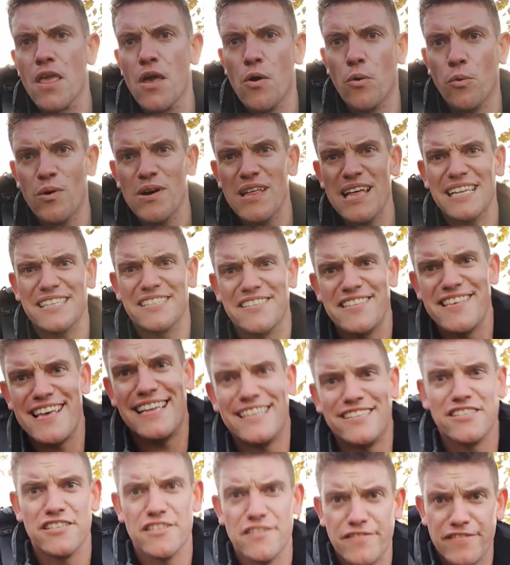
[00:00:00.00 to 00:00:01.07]
Well, that's the
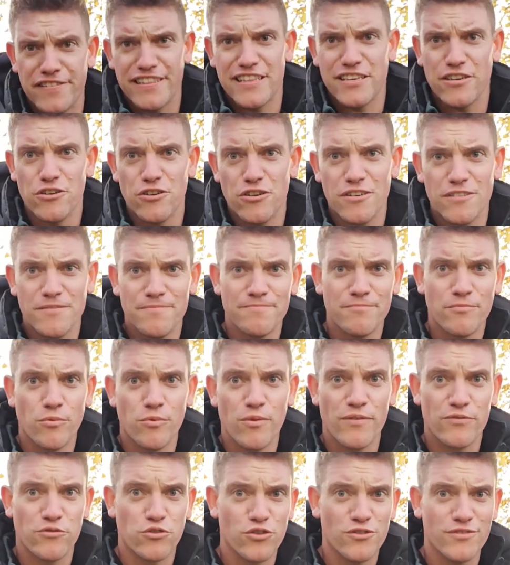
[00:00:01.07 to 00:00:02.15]
end of the video.
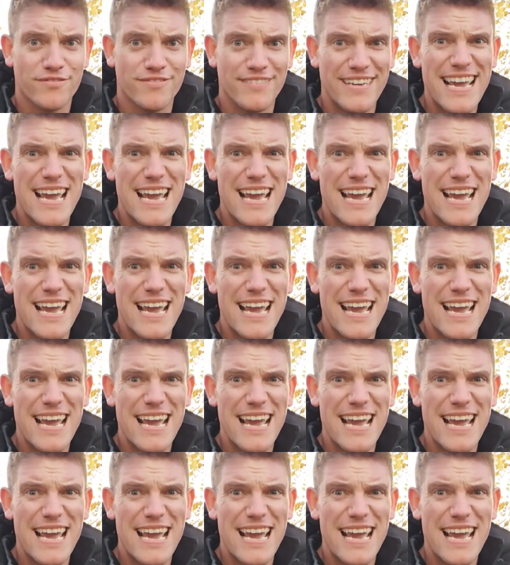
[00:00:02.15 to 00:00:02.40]
We've done